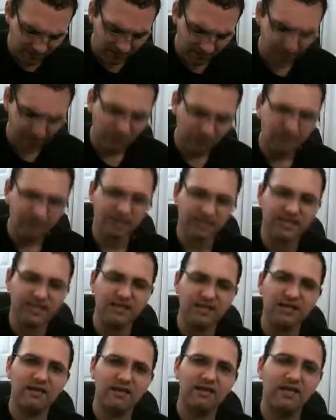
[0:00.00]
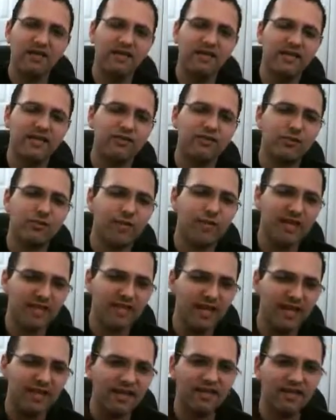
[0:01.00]

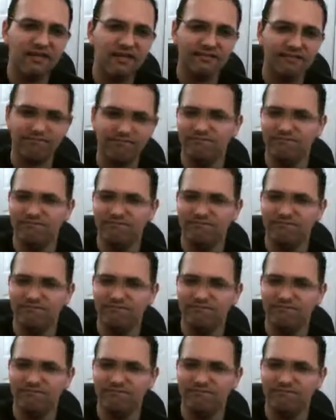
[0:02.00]
electromagnetic,